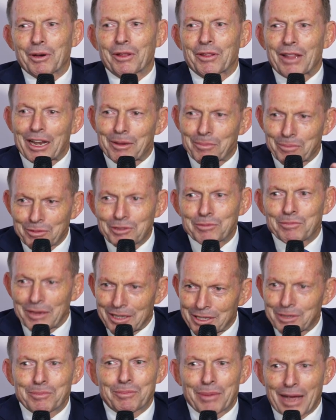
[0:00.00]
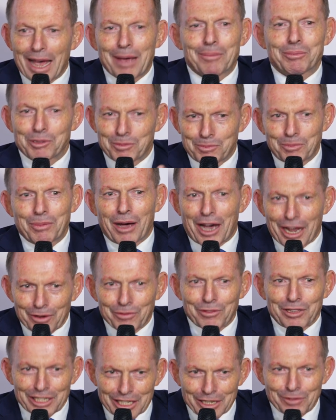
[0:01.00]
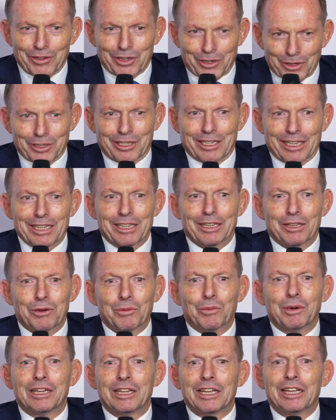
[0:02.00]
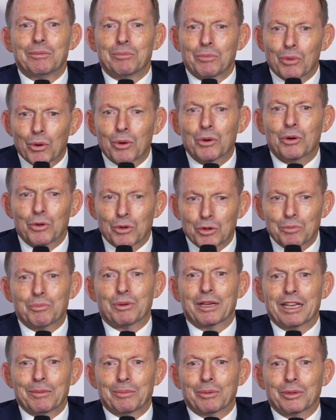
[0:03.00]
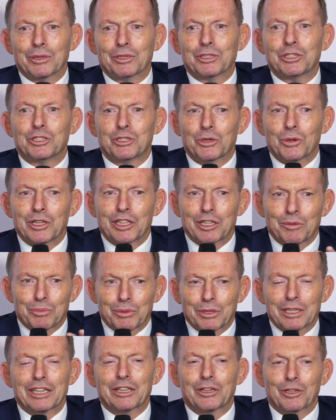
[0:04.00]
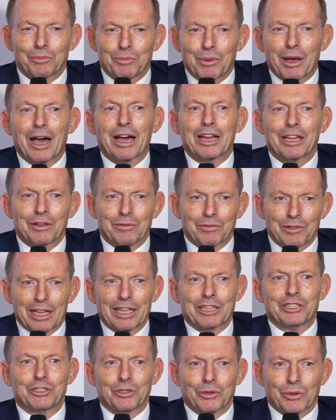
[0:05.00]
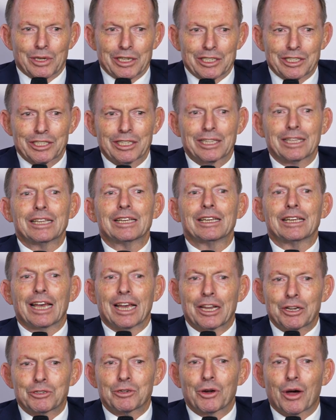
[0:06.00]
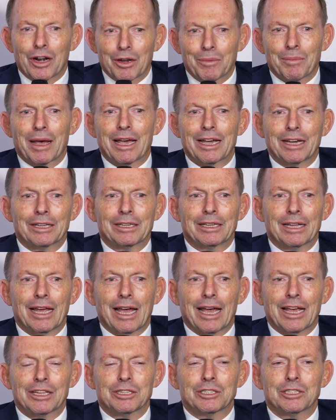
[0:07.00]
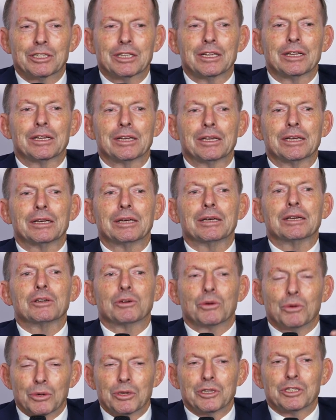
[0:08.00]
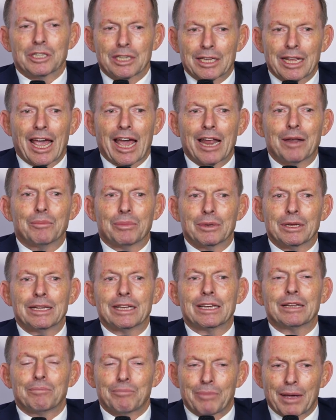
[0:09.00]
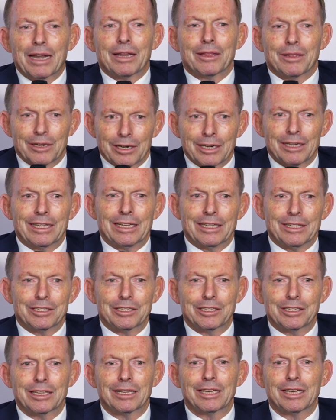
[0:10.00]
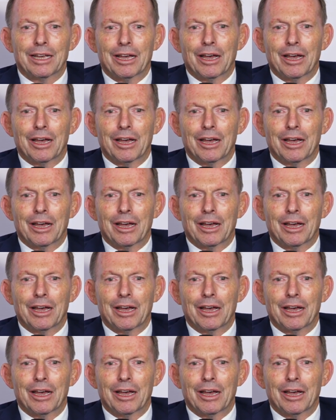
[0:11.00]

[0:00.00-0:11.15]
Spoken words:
Well, that is perhaps part of the difficulty. We need more good people to join the political party of their choice and try to make it as good as it can be and better than it is.